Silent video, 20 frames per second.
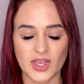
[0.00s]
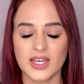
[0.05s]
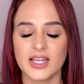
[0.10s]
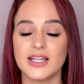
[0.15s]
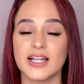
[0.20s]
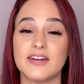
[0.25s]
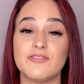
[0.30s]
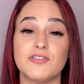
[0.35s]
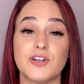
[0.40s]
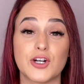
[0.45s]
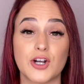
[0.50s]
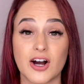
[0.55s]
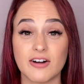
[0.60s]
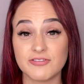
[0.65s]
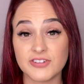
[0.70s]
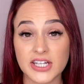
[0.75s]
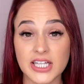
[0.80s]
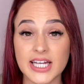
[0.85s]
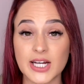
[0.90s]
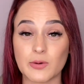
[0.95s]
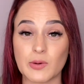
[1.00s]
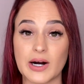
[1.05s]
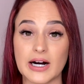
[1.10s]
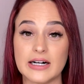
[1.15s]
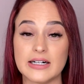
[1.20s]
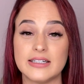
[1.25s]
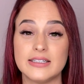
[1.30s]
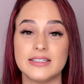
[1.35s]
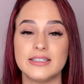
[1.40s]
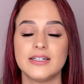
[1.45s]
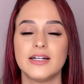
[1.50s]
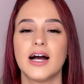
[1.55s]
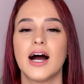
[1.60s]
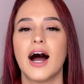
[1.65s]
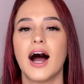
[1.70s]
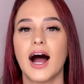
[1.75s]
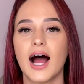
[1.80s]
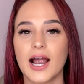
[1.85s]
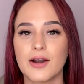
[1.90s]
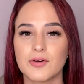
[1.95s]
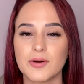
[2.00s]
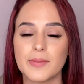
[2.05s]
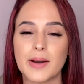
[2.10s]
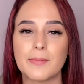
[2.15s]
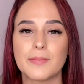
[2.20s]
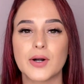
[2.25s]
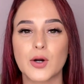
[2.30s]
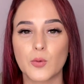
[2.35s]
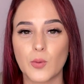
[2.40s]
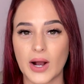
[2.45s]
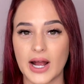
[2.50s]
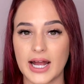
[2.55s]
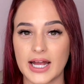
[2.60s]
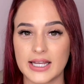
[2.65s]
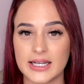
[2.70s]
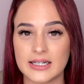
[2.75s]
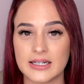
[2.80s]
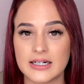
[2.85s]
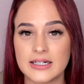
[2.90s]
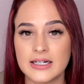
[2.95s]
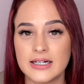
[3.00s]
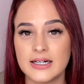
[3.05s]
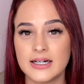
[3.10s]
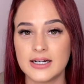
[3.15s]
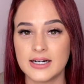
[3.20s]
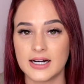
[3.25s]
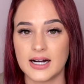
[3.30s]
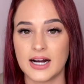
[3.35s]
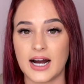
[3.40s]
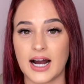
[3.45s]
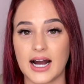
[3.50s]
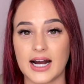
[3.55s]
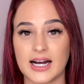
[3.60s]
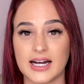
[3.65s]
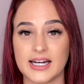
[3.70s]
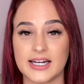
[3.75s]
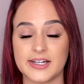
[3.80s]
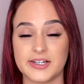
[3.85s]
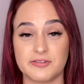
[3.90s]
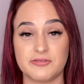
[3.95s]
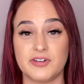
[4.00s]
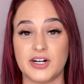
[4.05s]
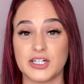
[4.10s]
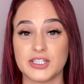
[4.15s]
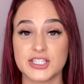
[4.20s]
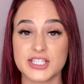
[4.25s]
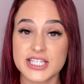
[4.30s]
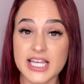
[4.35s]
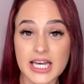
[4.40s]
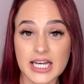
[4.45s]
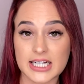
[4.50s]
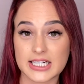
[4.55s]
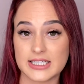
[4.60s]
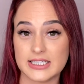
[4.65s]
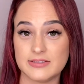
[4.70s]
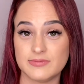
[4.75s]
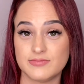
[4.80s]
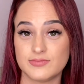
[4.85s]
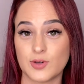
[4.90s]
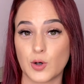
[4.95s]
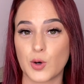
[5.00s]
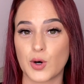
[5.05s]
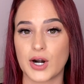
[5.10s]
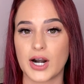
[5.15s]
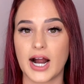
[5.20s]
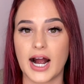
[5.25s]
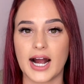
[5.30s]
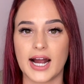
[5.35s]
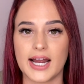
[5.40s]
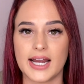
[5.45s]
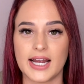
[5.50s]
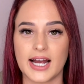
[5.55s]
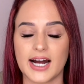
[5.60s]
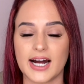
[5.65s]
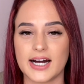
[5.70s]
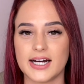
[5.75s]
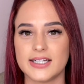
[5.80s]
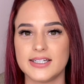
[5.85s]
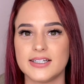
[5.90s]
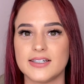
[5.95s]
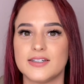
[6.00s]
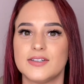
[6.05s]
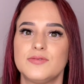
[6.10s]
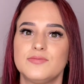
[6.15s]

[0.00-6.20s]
If you're not feeling well, I remember when I felt sick, or I had